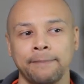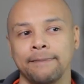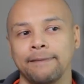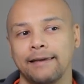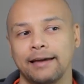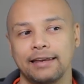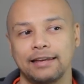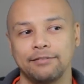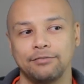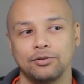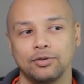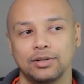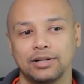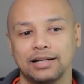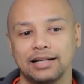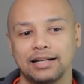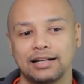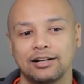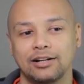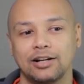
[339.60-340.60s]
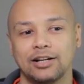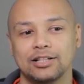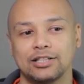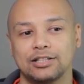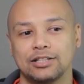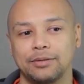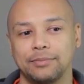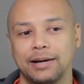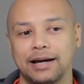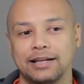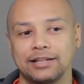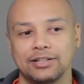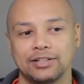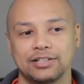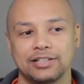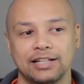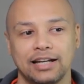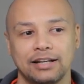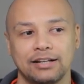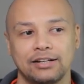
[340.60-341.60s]
And if you click customize
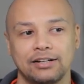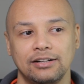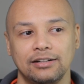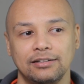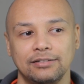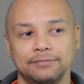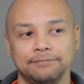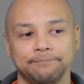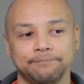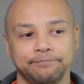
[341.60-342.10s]
your channel,